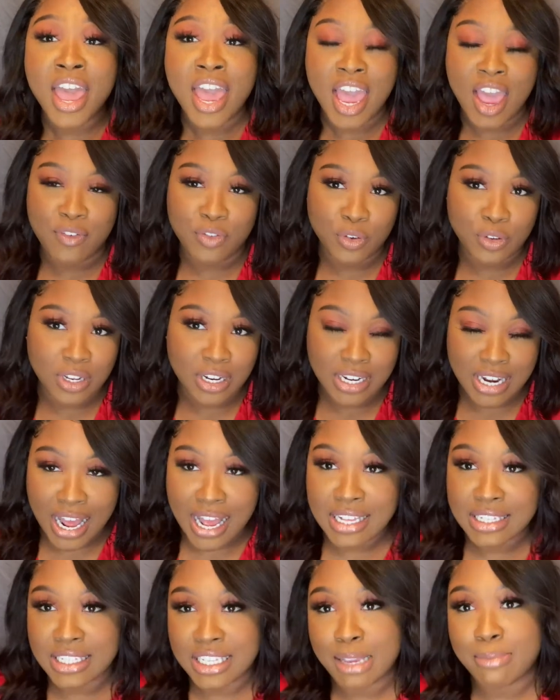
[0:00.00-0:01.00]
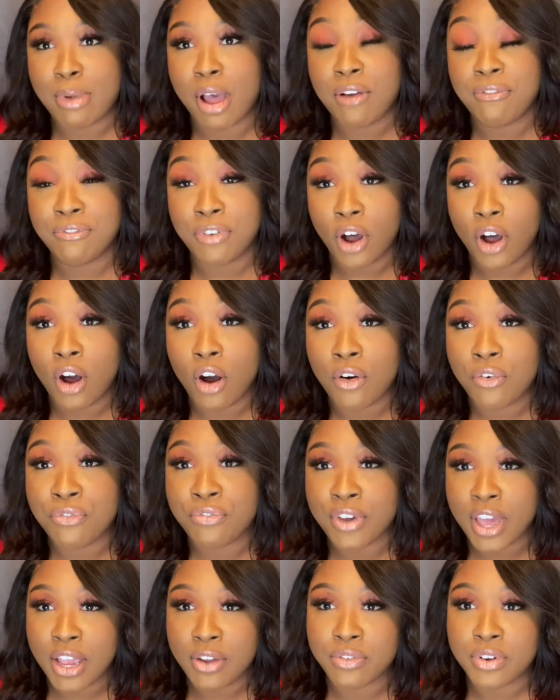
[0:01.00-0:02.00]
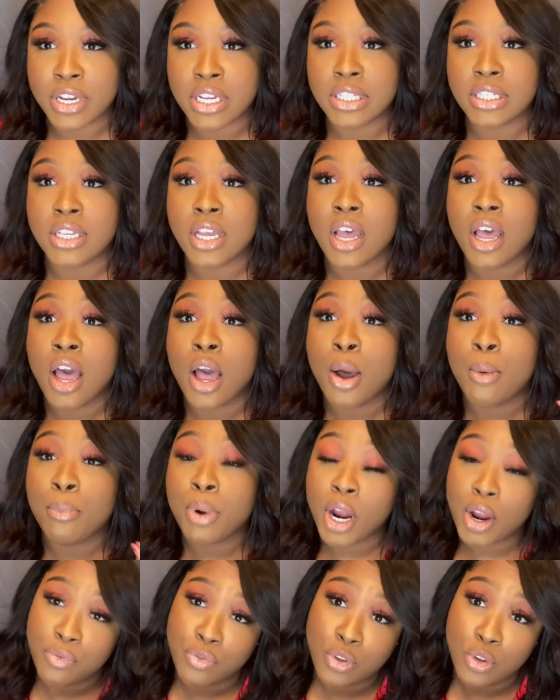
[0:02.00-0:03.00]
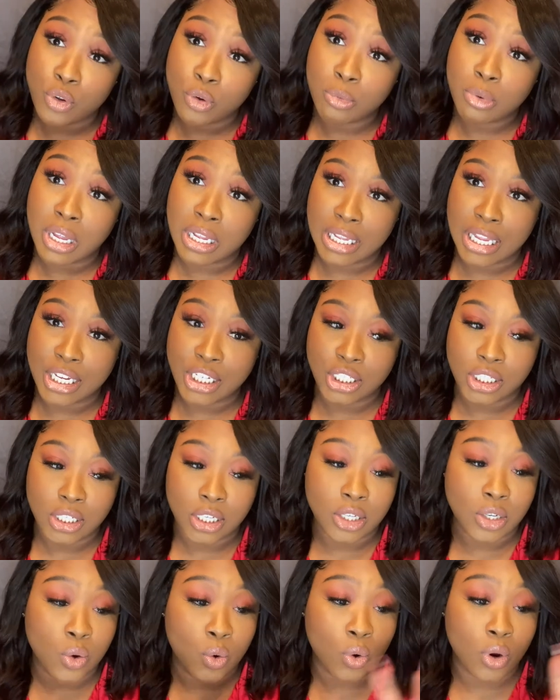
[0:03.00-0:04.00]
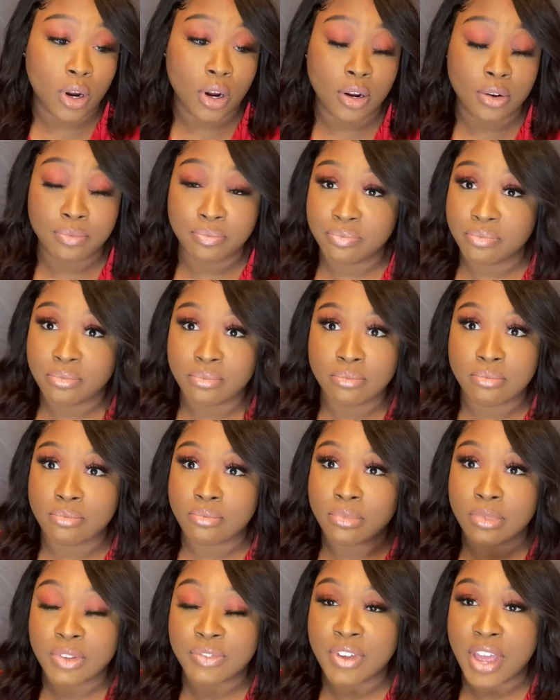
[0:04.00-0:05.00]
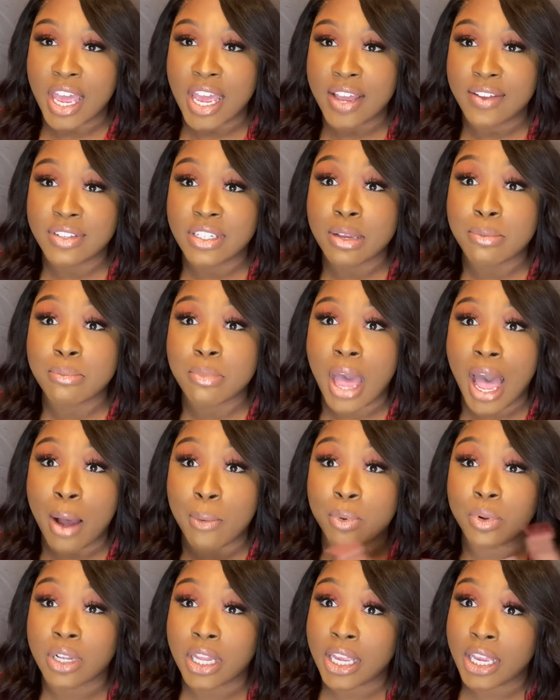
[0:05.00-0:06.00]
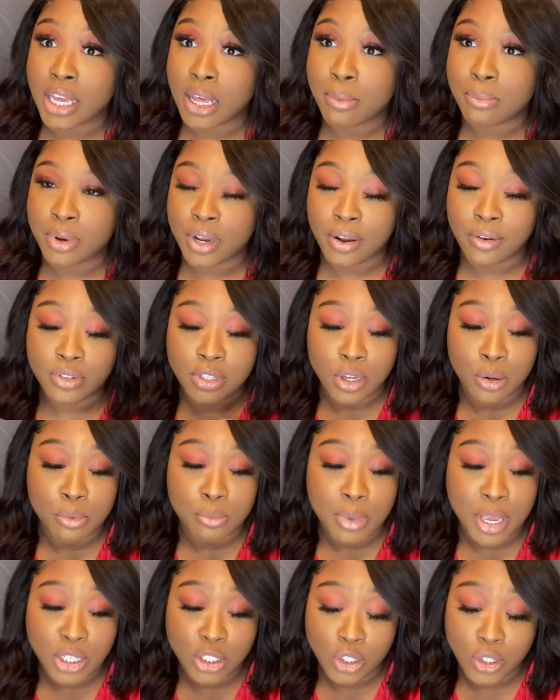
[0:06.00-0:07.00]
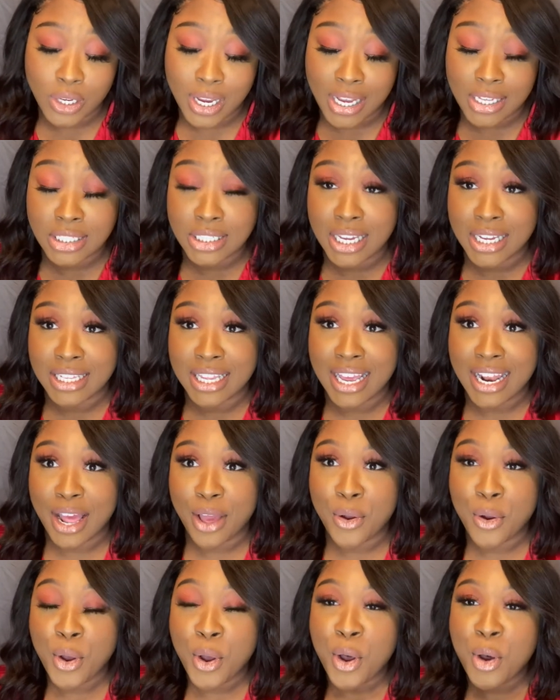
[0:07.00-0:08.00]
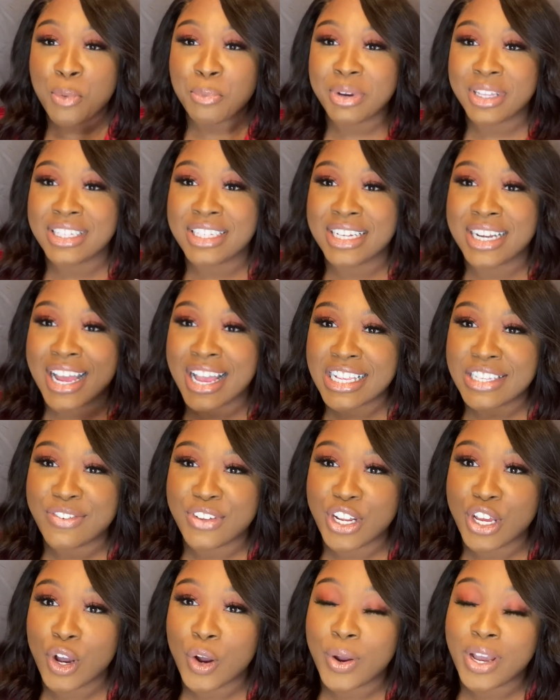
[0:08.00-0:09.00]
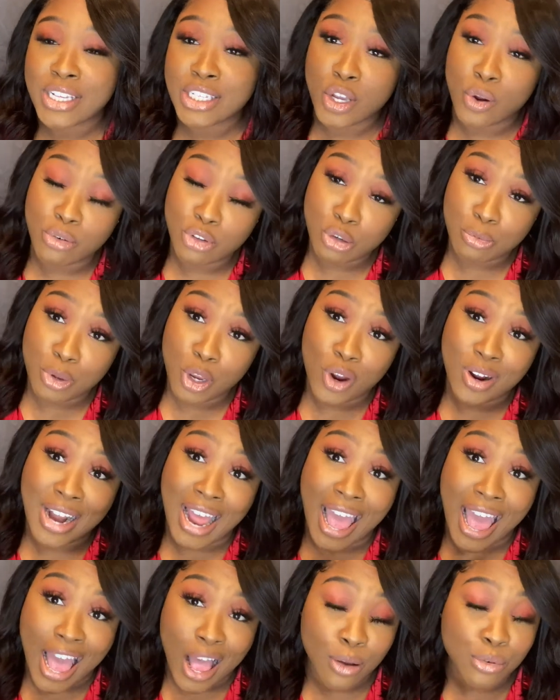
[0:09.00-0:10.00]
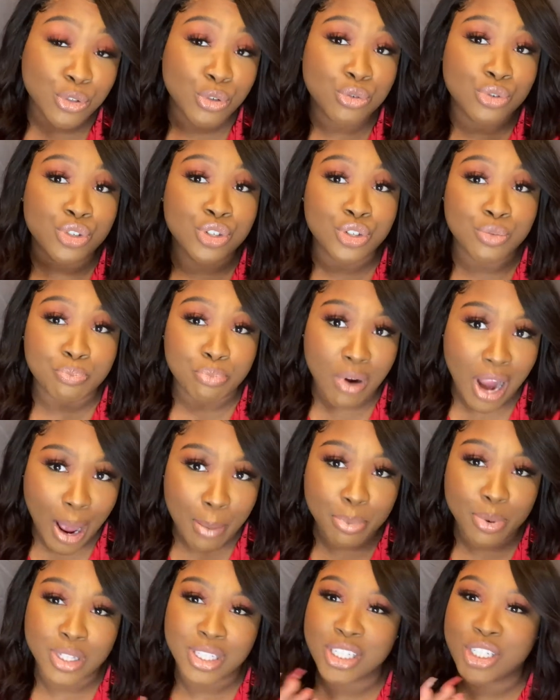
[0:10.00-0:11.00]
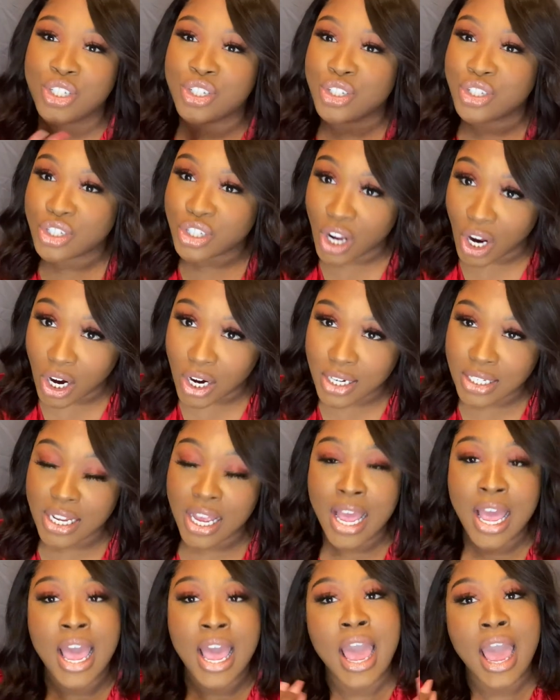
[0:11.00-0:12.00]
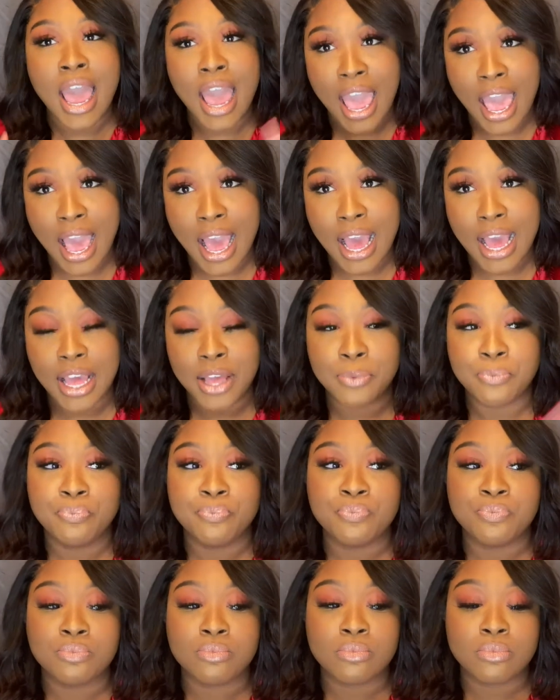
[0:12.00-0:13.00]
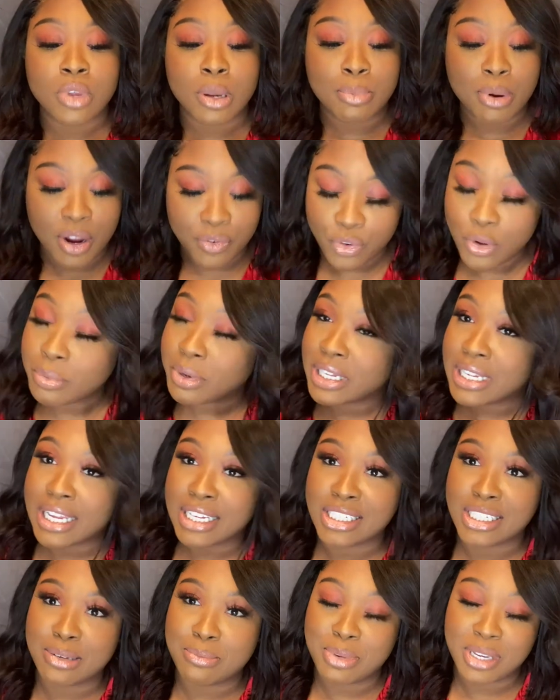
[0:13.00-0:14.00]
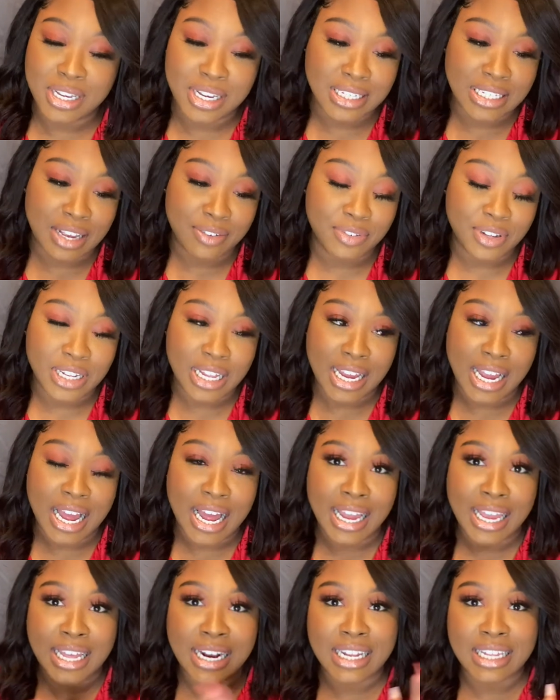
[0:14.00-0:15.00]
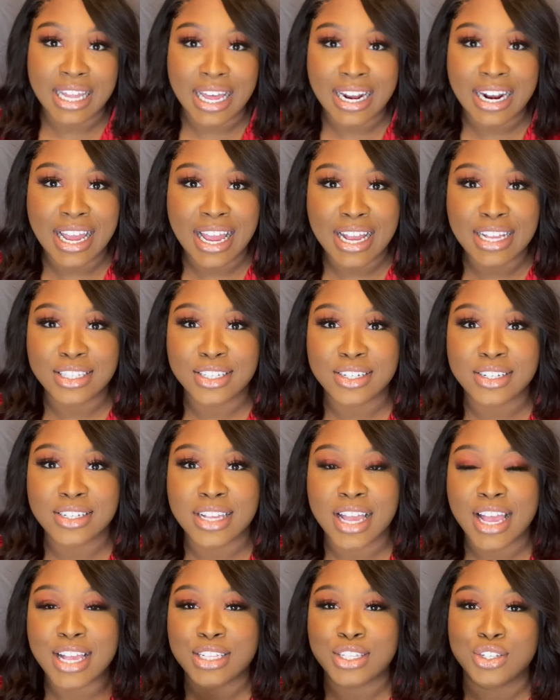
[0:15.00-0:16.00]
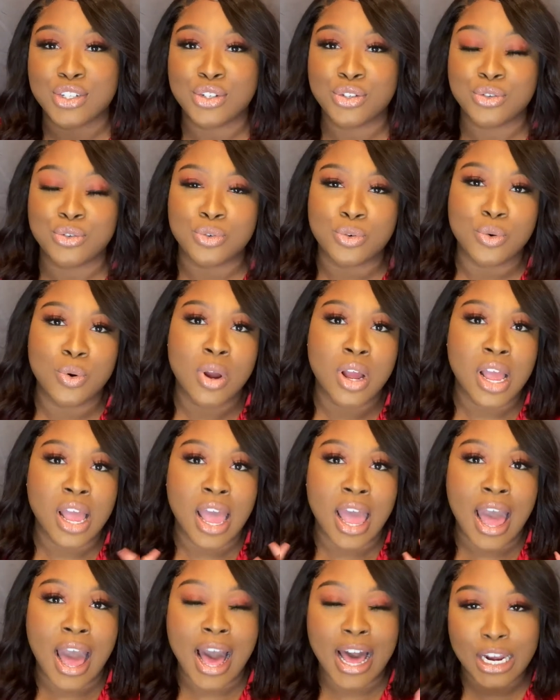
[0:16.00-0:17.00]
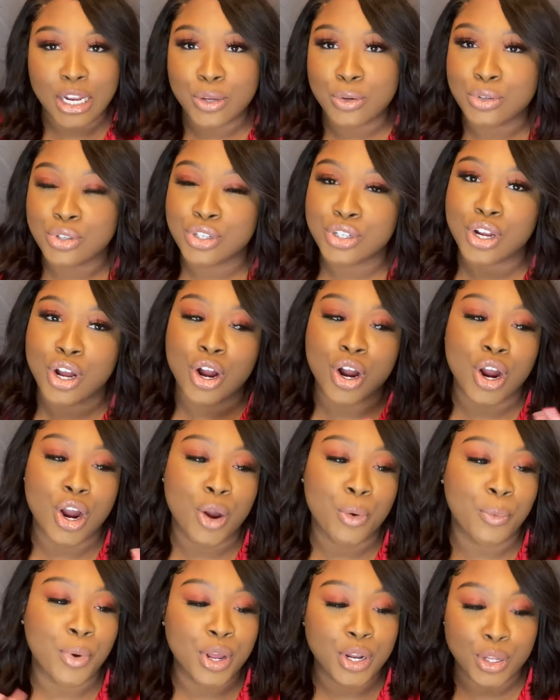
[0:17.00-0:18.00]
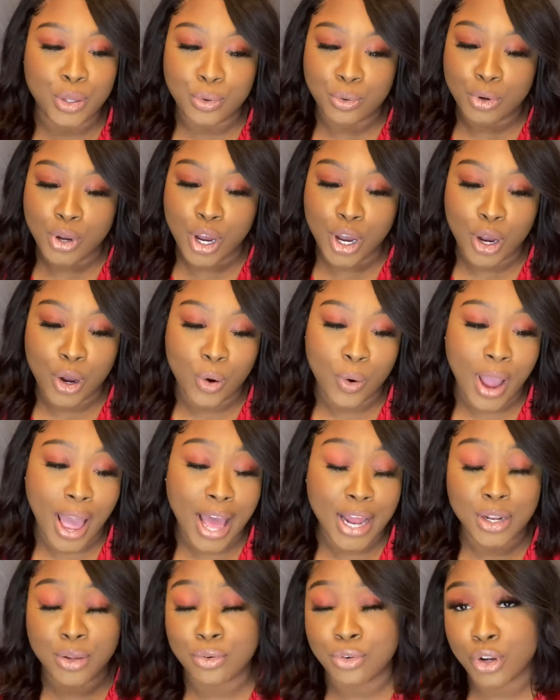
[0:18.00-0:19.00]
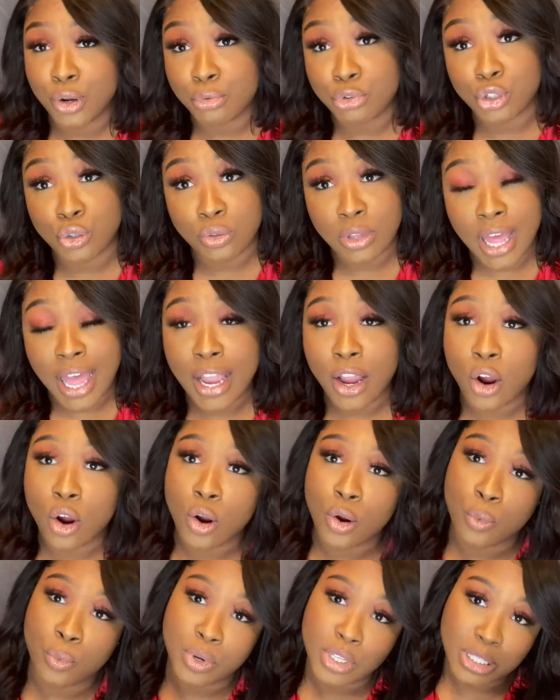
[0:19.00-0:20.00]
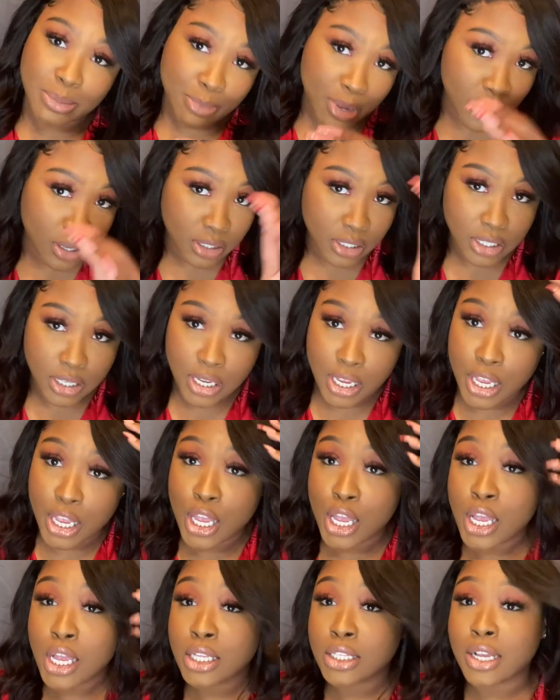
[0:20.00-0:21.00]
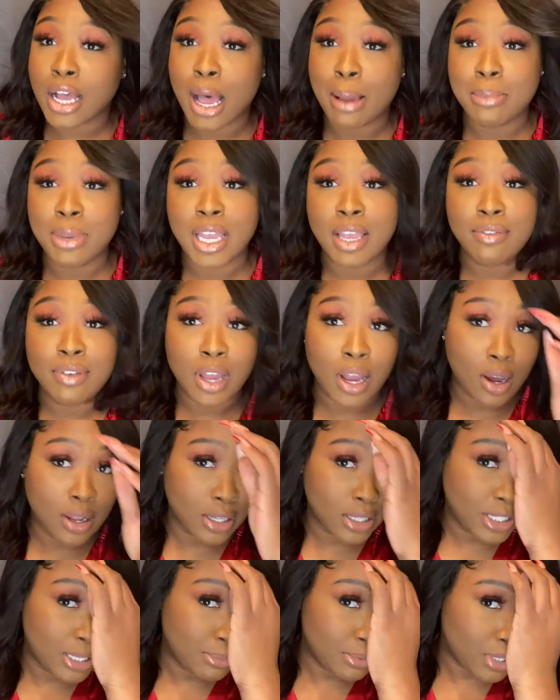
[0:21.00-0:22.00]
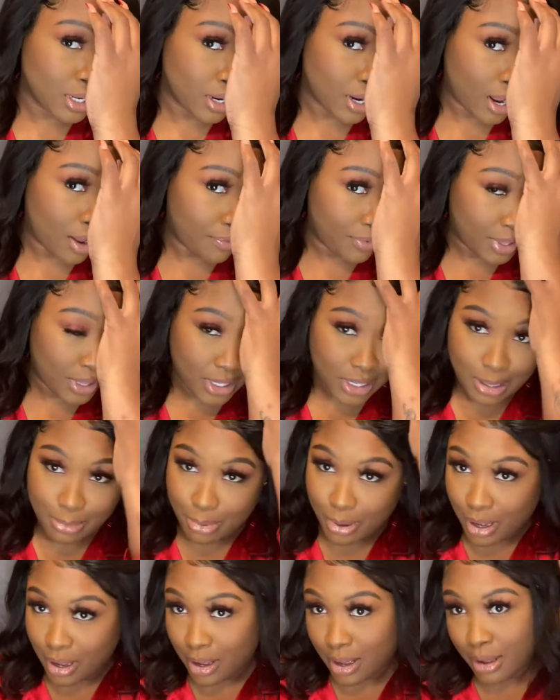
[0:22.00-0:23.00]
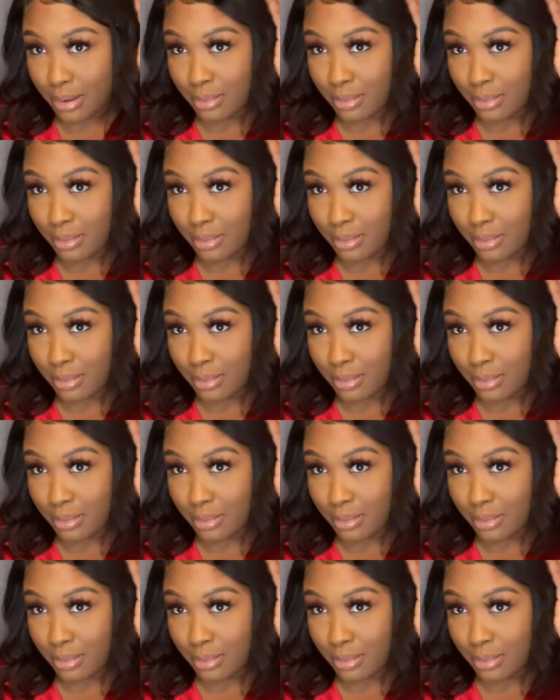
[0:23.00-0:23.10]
If you did not see my fall favorite perfume collection or faves, I will link it above, so make sure you guys check that out. But today's video is going to be on how to properly start a perfume collection, because I feel like I get a lot of answers as to how do you start, where do you go, how do you know what you like or what smells good. So I'm gonna give y'all all the tips. And are y'all feeling the vibe?